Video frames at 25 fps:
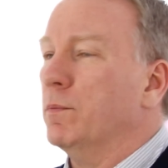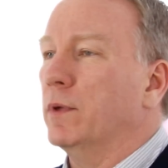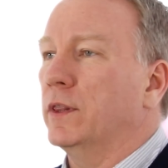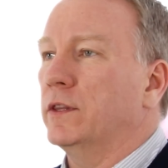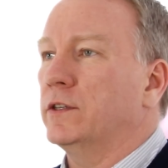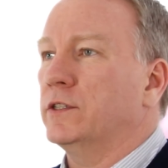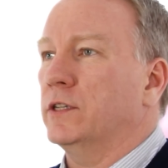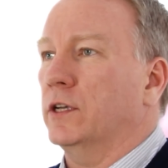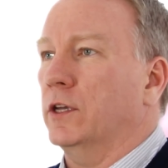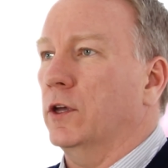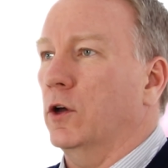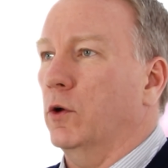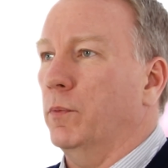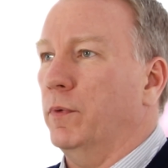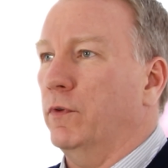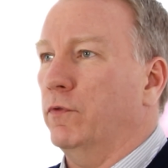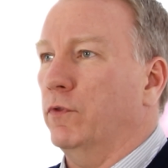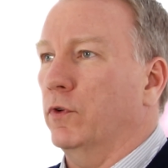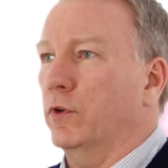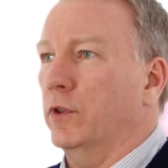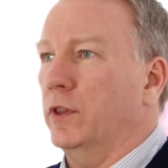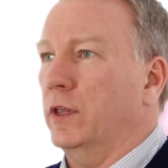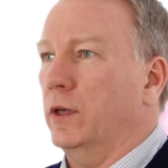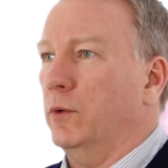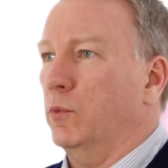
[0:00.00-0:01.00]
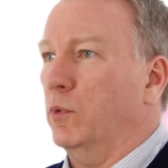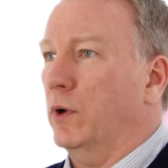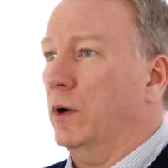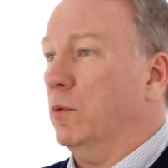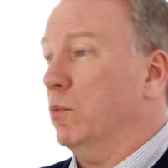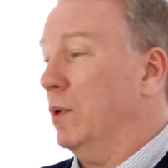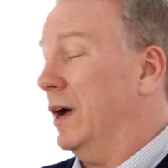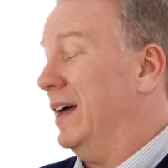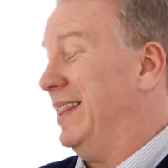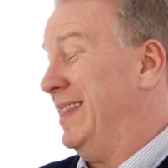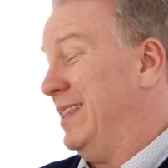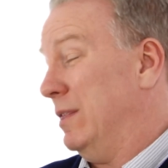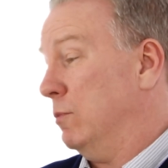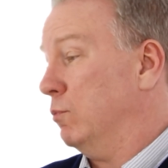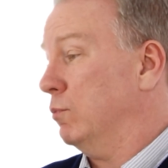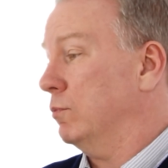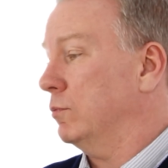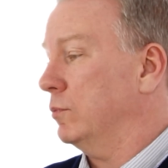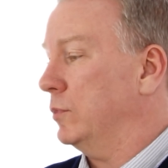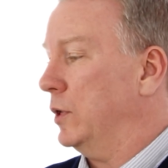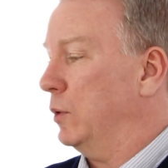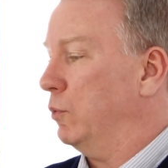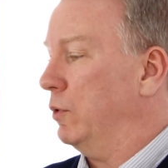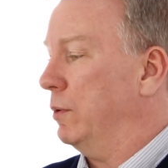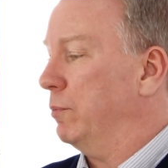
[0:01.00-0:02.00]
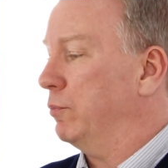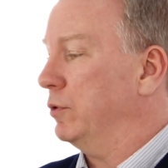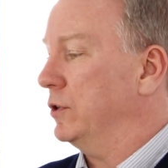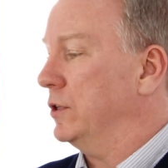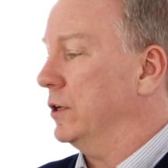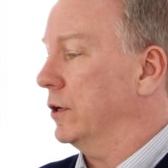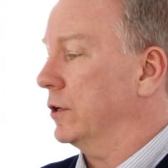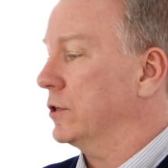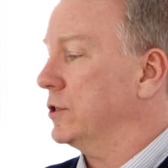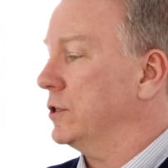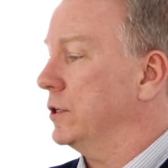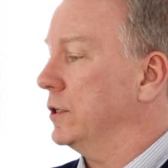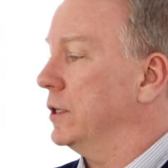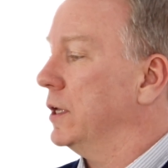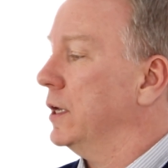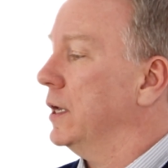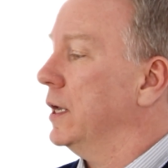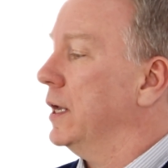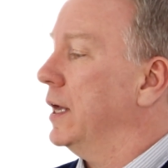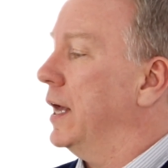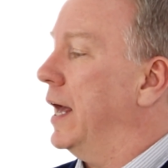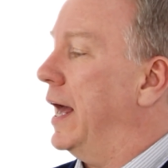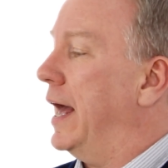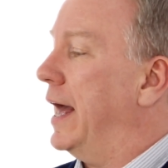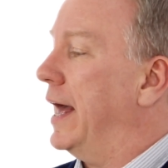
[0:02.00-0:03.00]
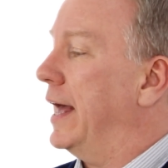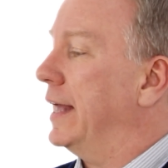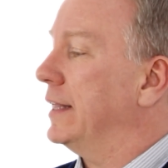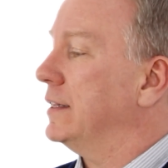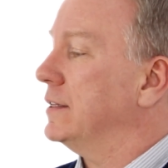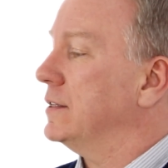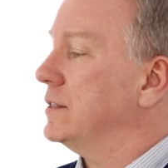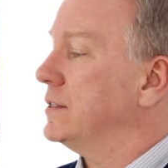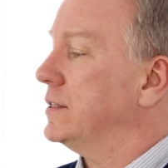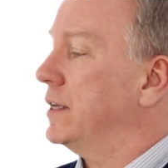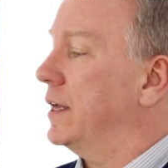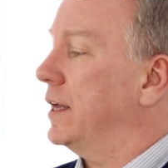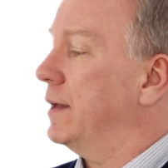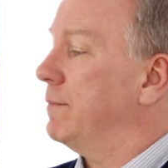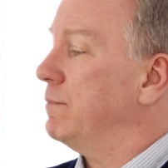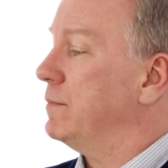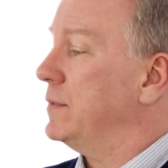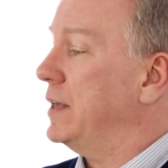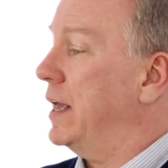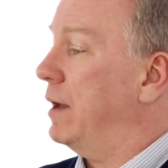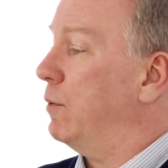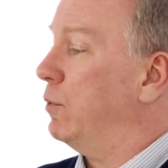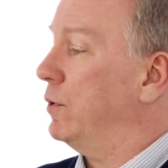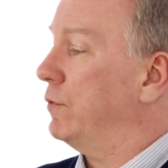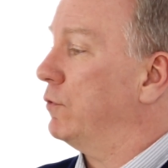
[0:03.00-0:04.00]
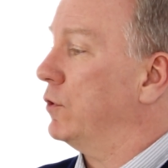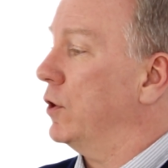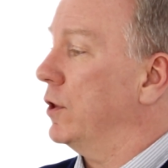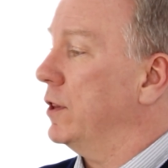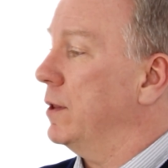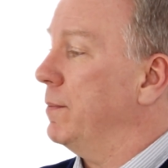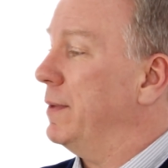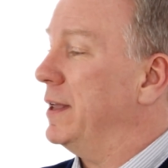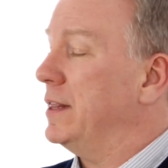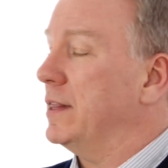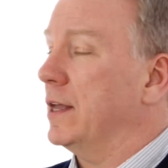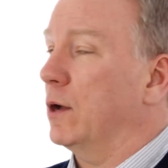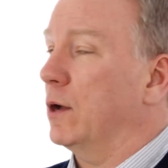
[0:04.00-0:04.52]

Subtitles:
months ago when they were in production, and yeah, we've got them in